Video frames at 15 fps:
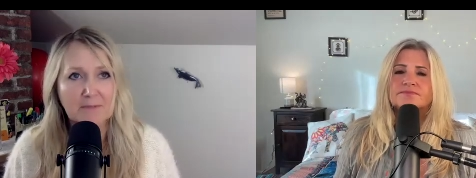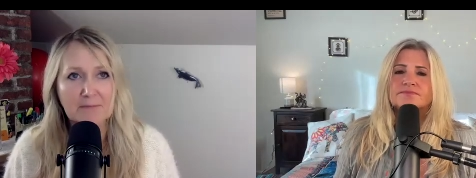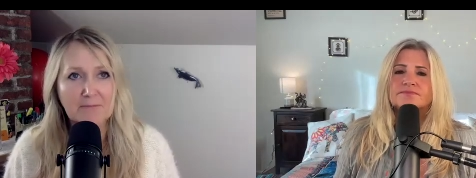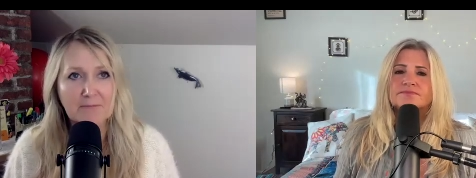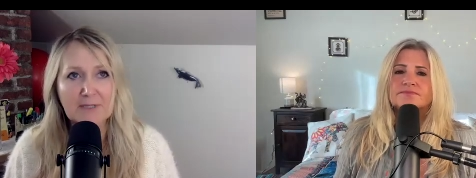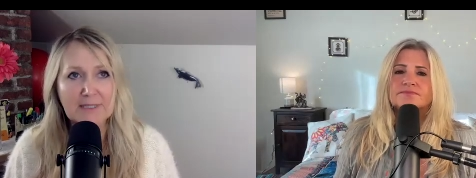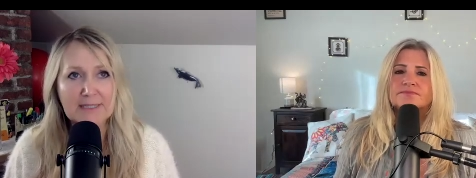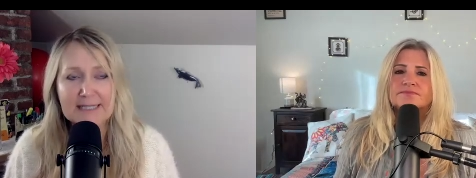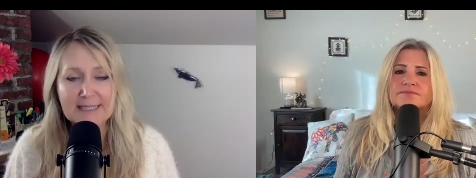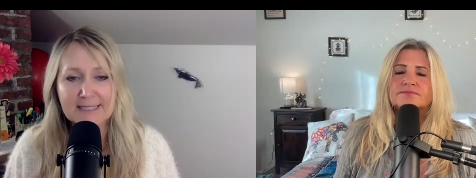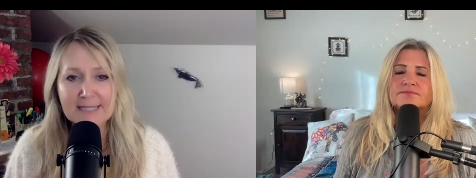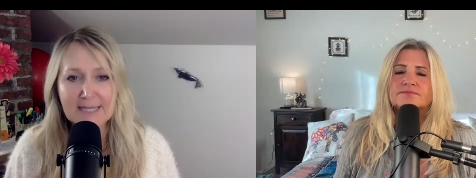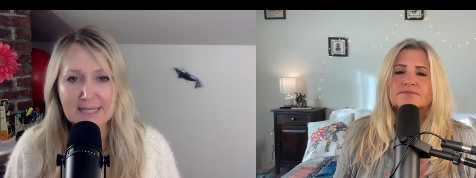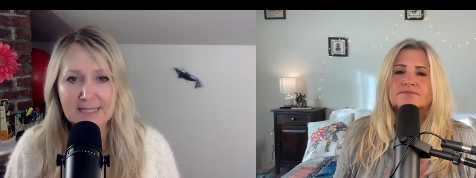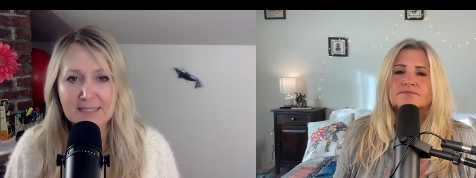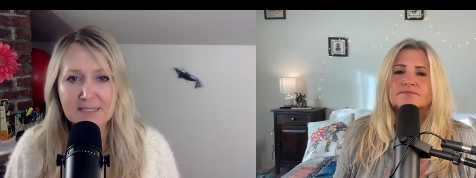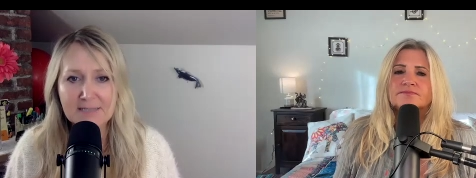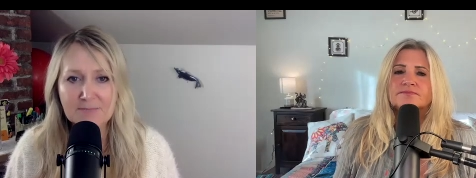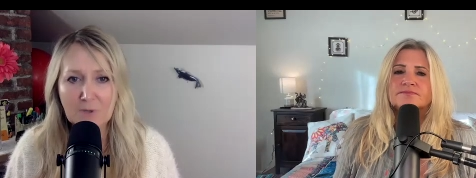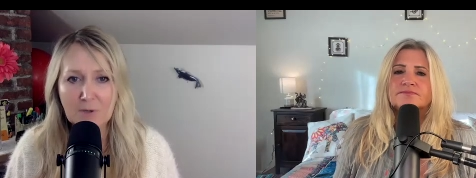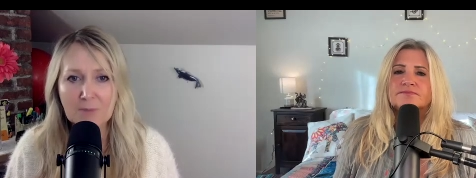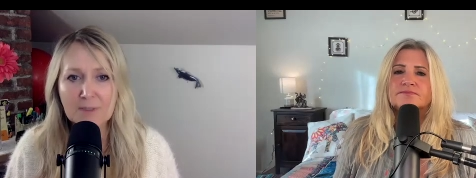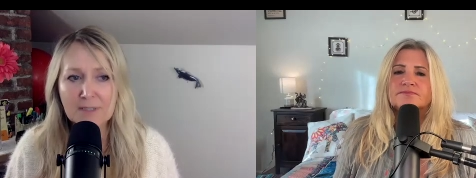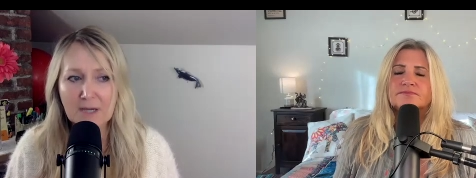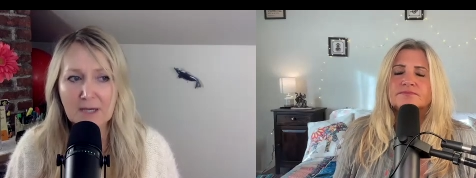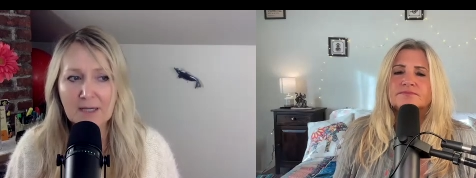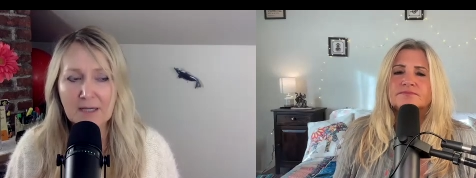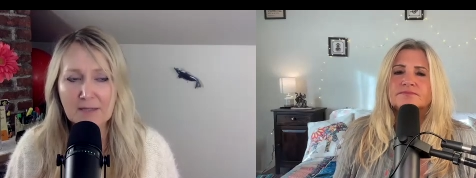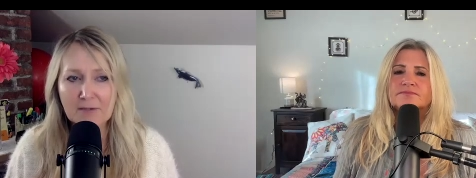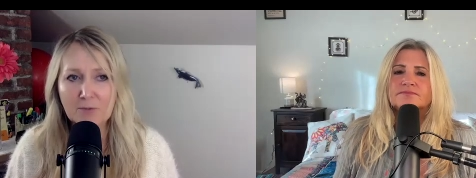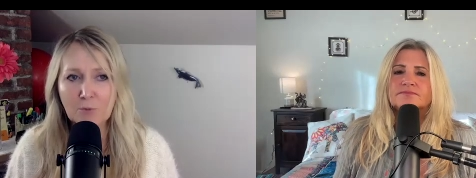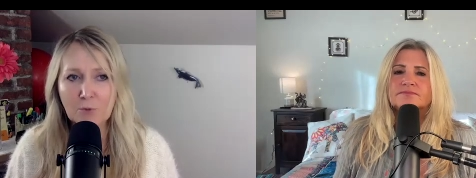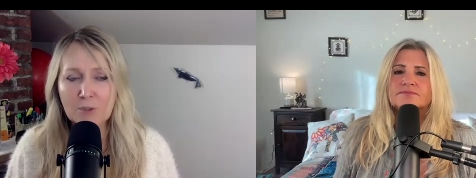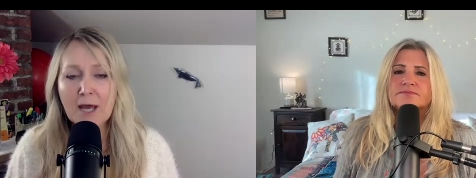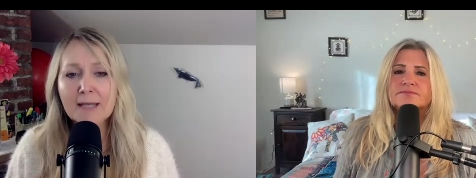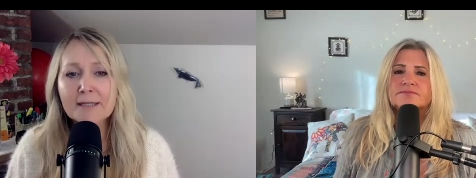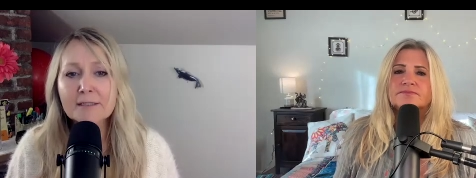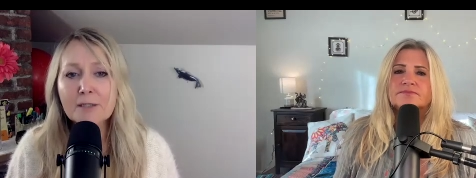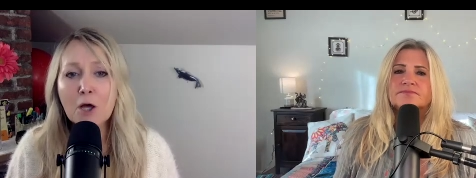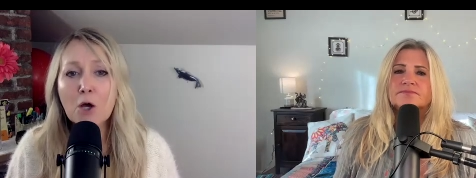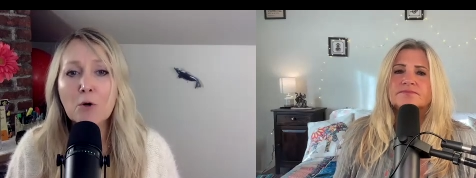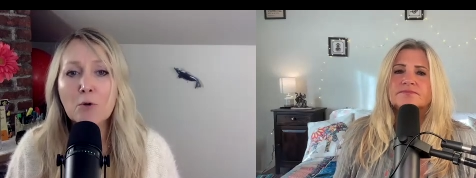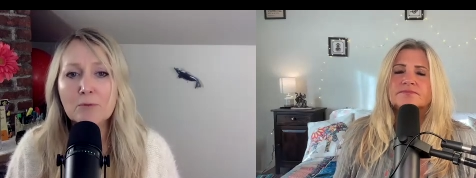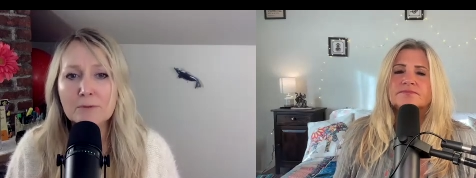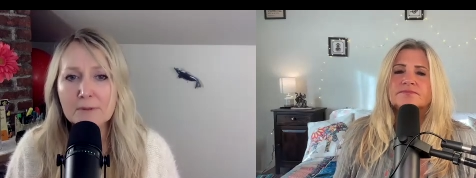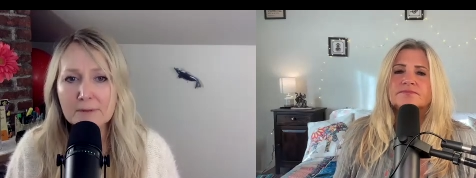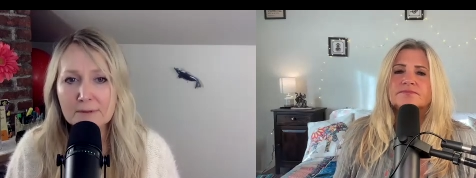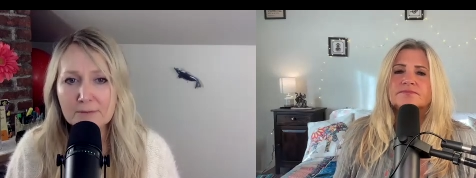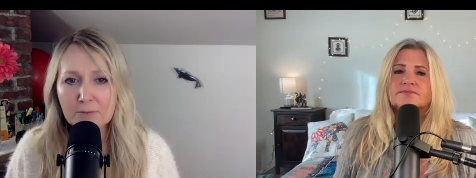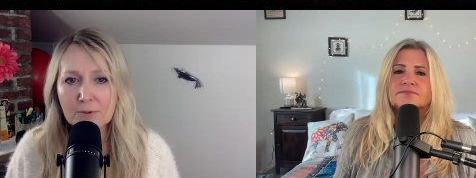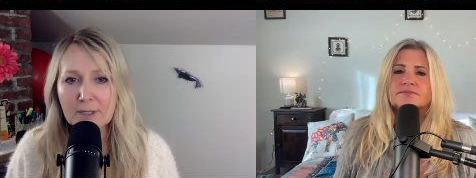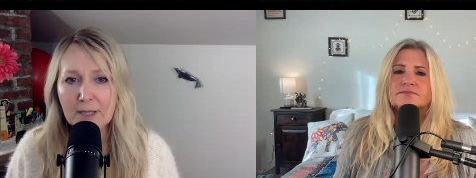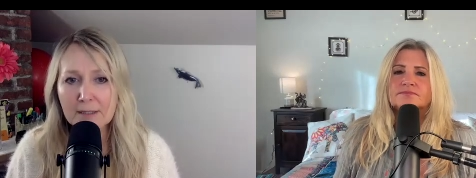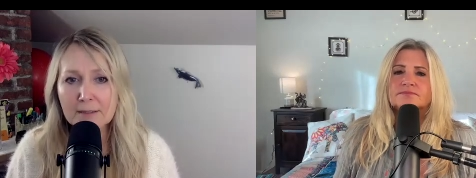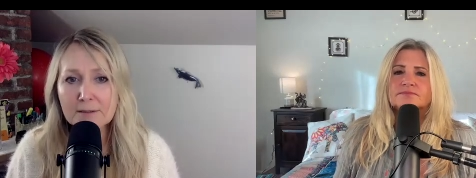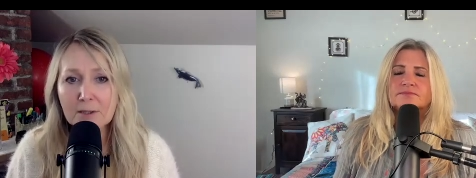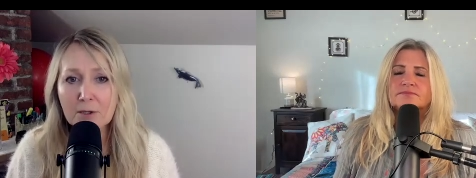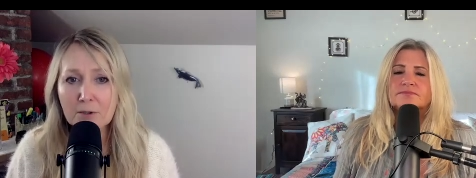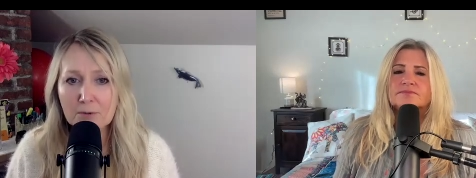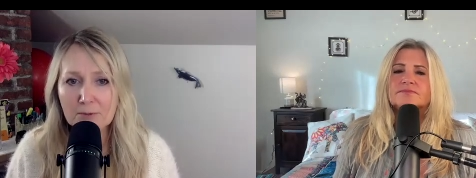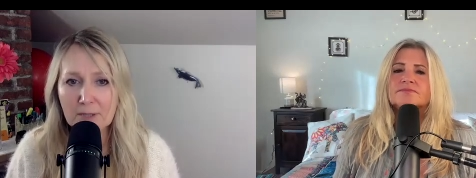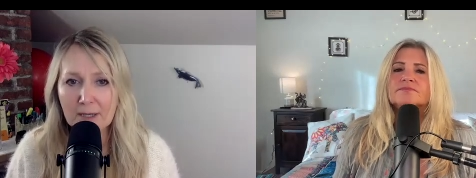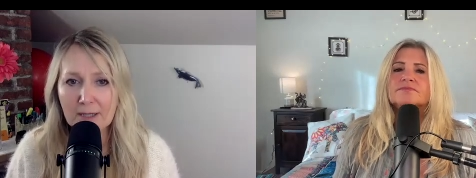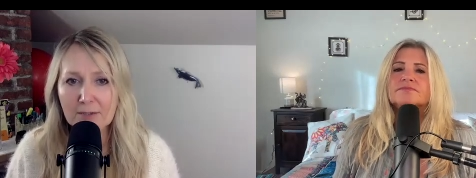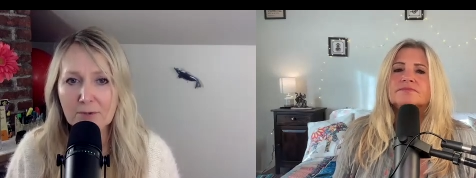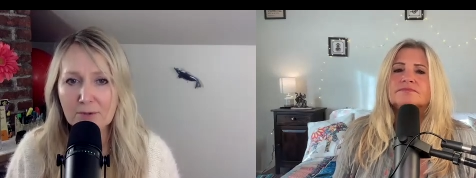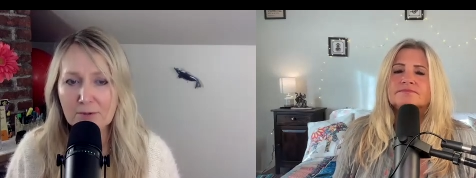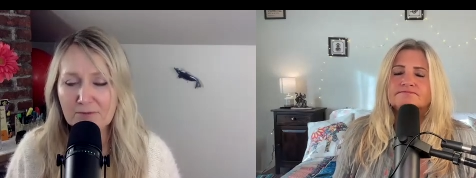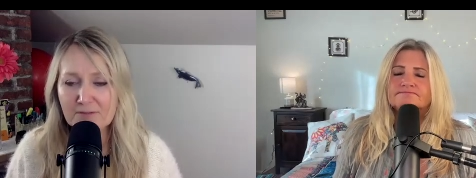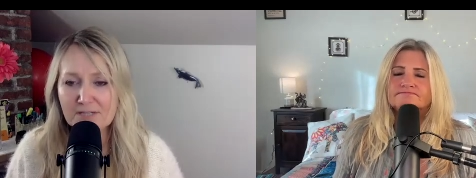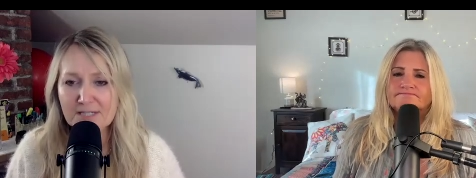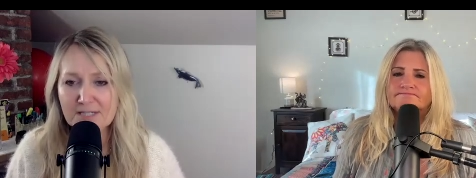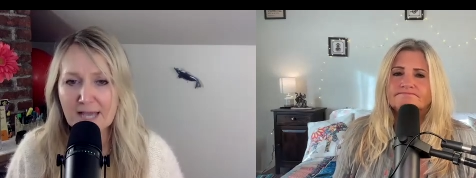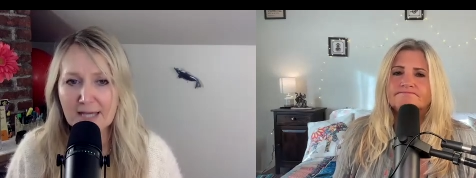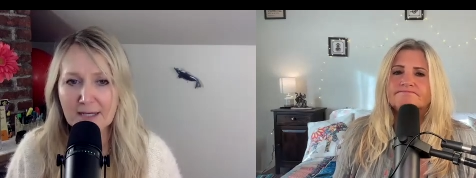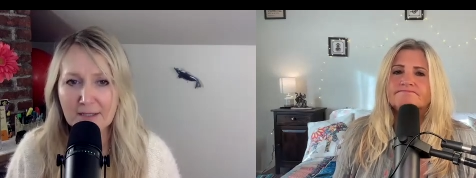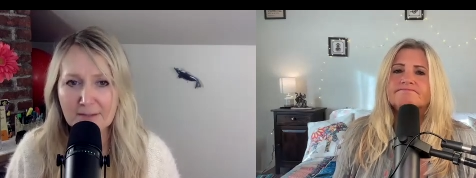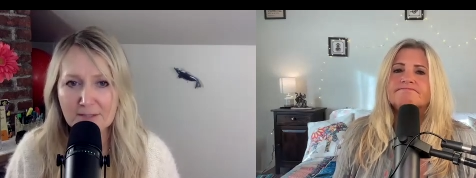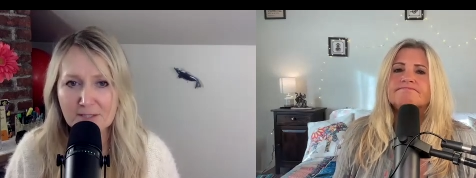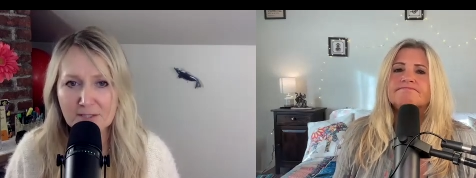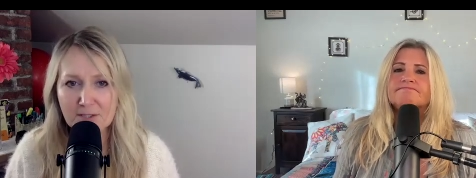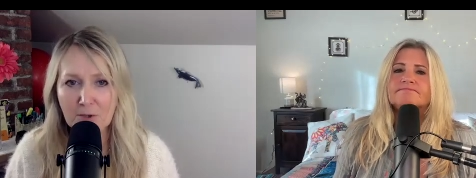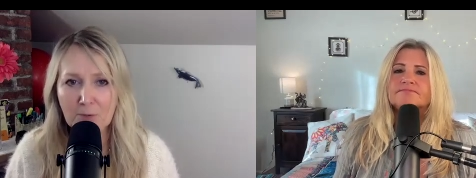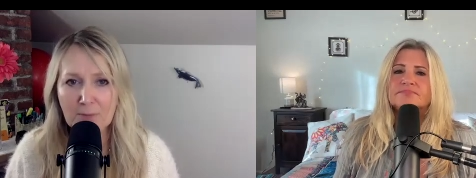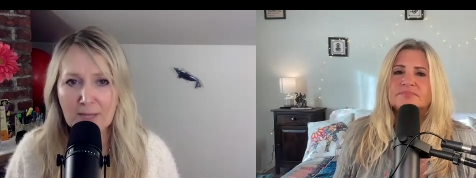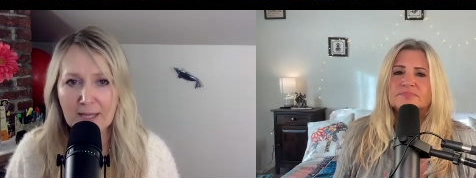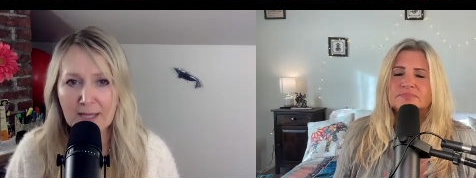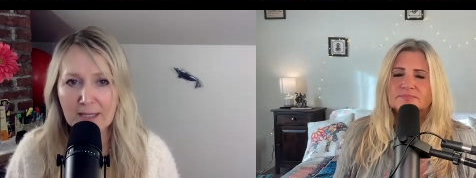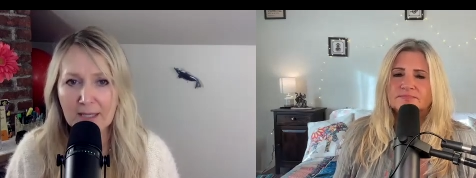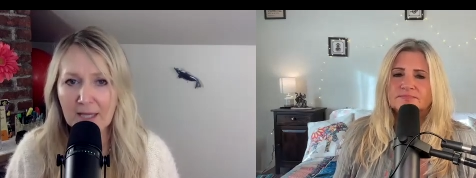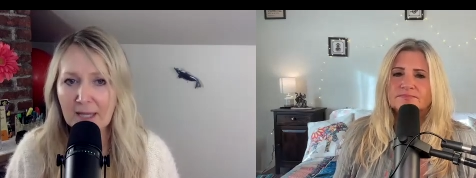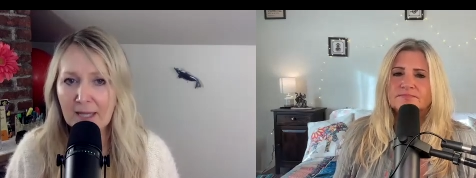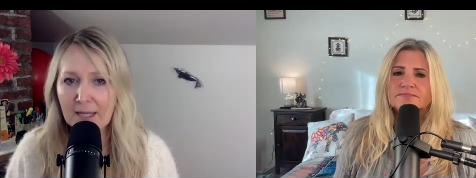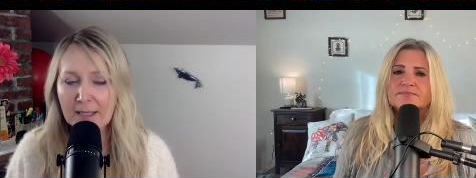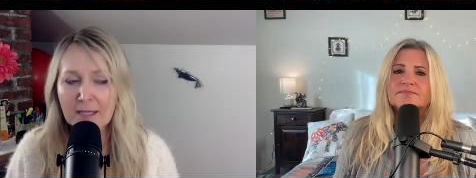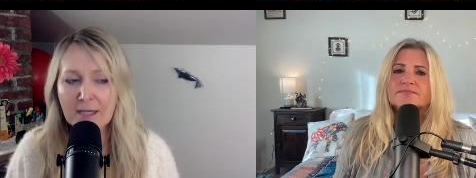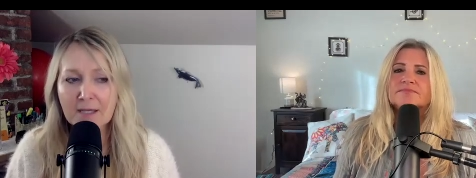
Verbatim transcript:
Speaker 1: really intense moment, I we're not alone. We're not alone. I could have sat on the snowbank and